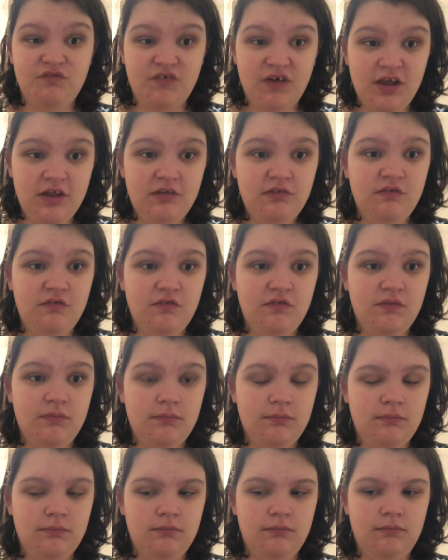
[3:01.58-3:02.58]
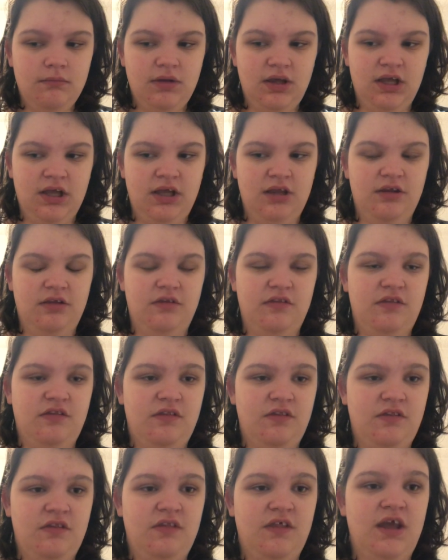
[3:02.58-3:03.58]
friends. And
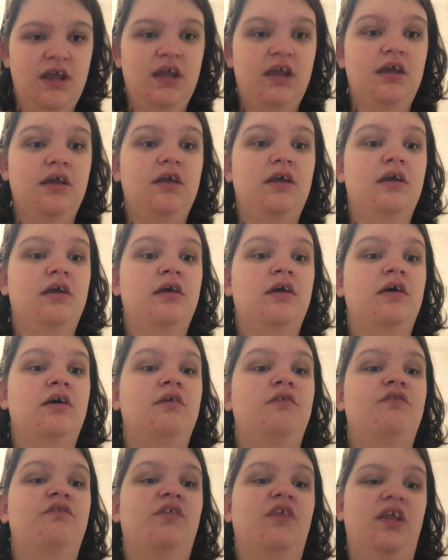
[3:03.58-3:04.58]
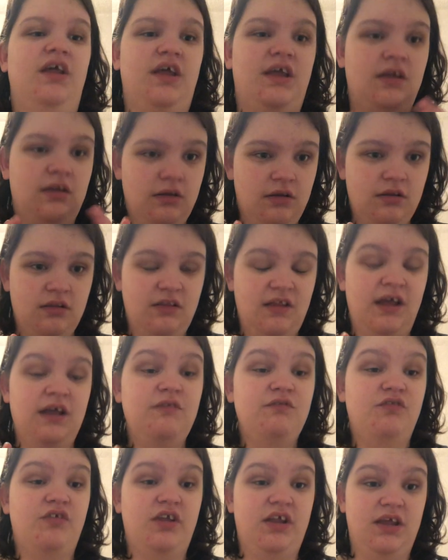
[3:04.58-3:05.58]
thankfully,
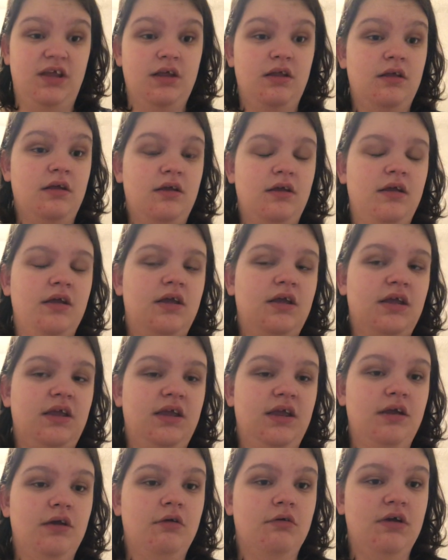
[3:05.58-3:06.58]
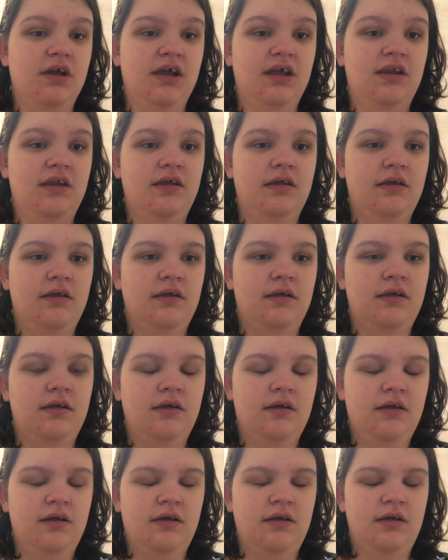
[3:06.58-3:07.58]
he agreed.
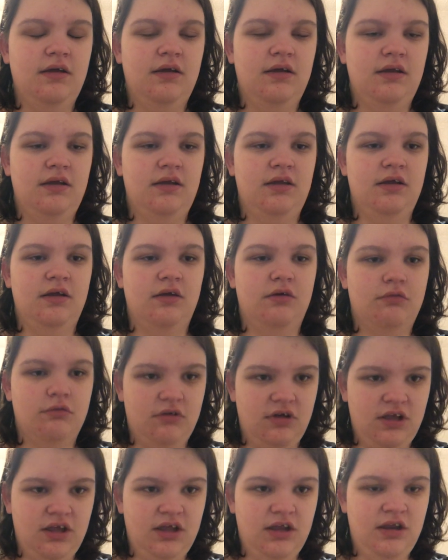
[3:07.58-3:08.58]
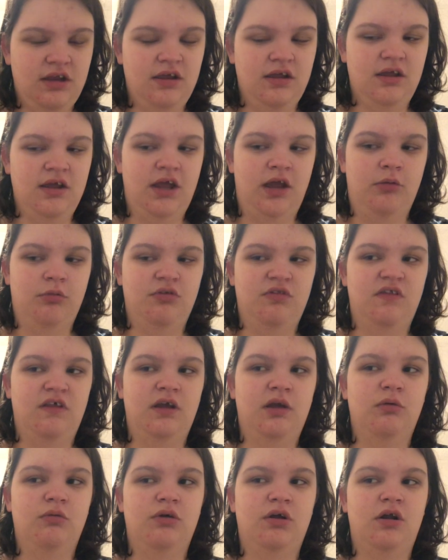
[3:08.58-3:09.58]
He agreed,
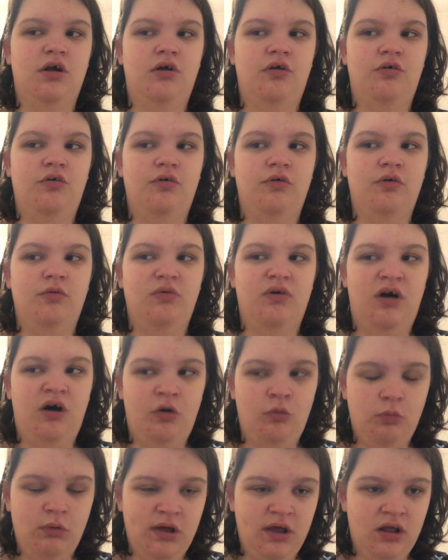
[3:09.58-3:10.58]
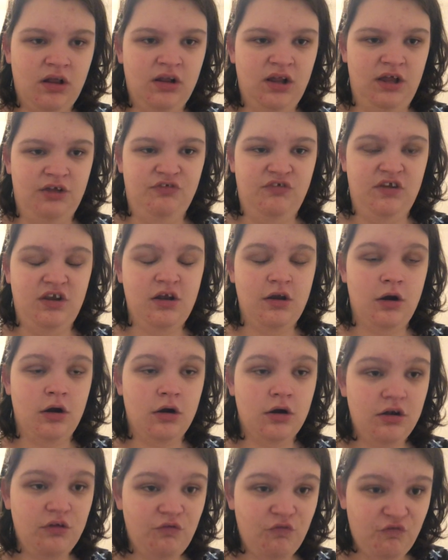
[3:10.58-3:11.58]
everything went all well. I didn't
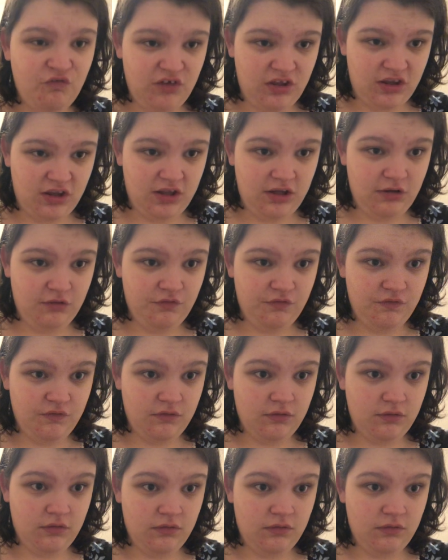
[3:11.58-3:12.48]
hurt his feelings,